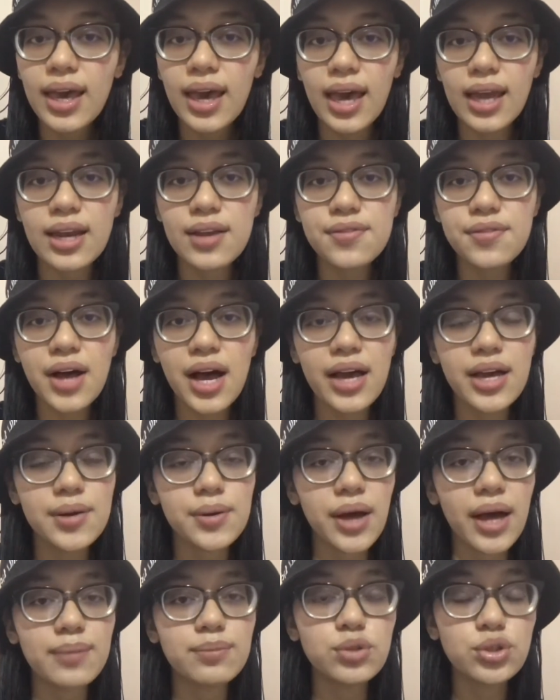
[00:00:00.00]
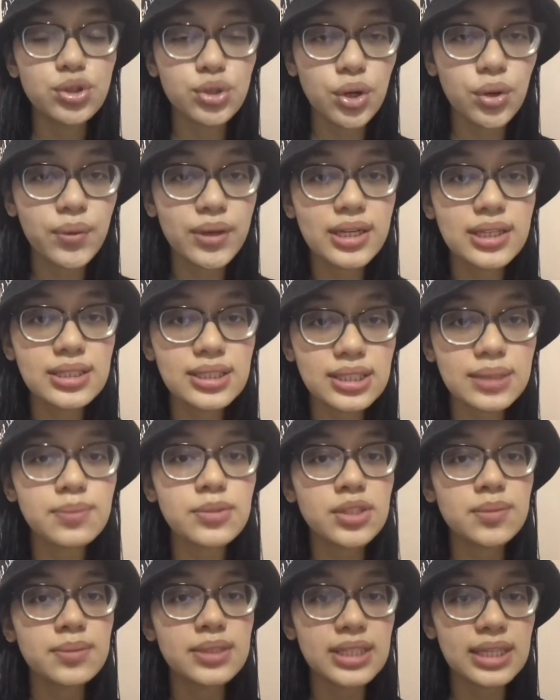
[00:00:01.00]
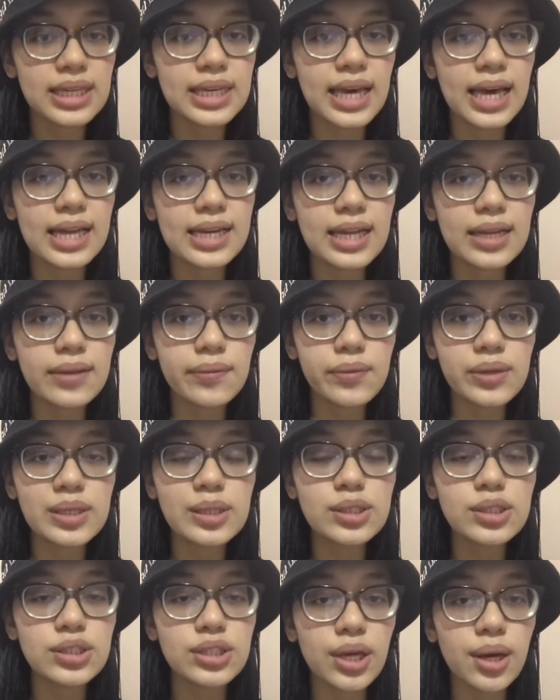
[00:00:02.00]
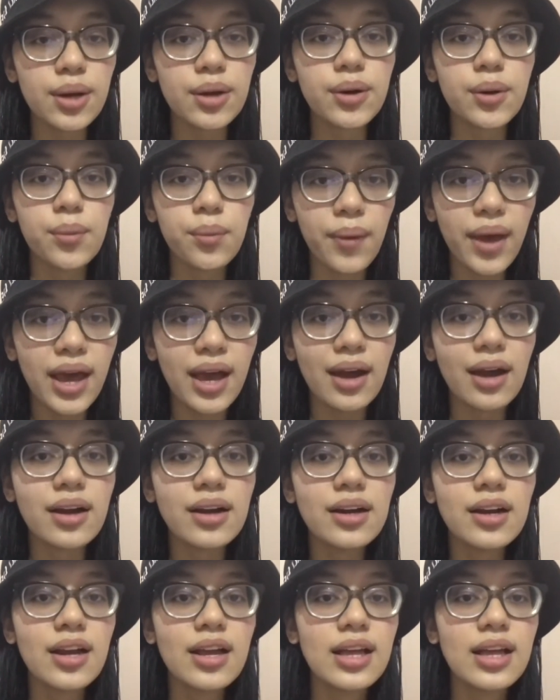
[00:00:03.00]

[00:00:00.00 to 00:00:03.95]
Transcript: And if I am showing symptoms again, at least they are aware